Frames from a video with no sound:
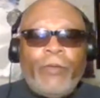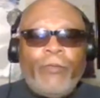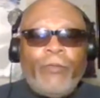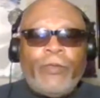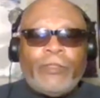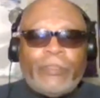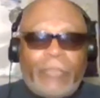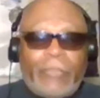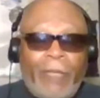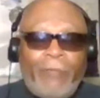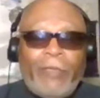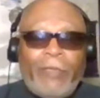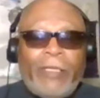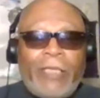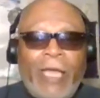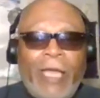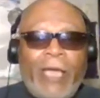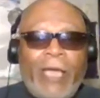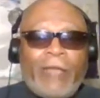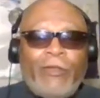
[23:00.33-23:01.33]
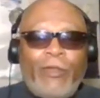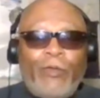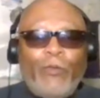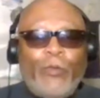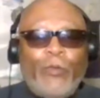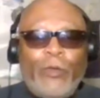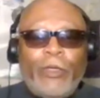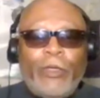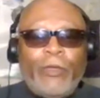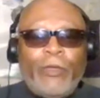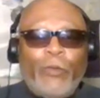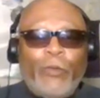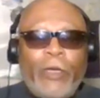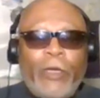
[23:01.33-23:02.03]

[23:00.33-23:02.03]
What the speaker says: we don't use energy that